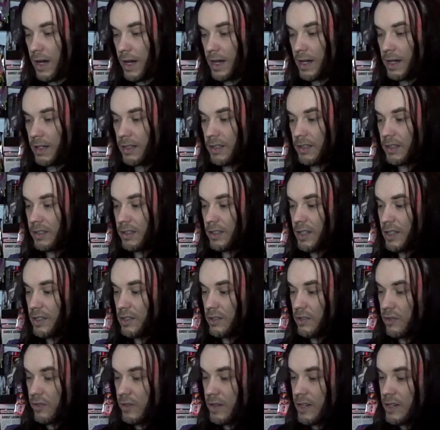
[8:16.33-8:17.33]

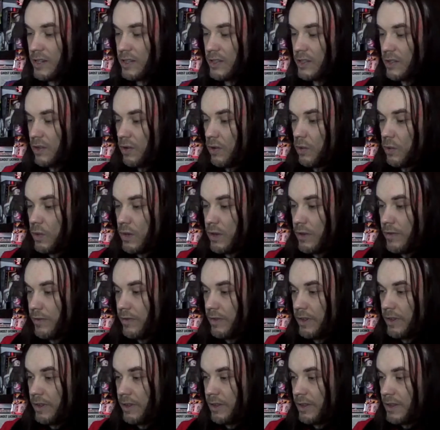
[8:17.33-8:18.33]
accessories
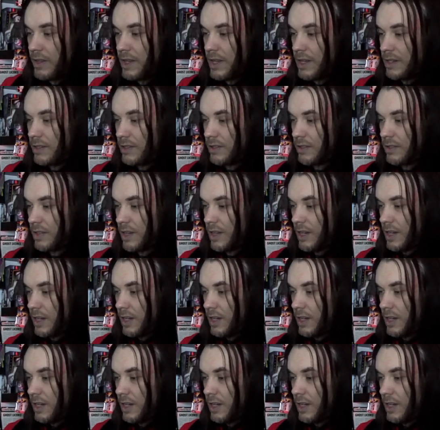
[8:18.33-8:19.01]
with this.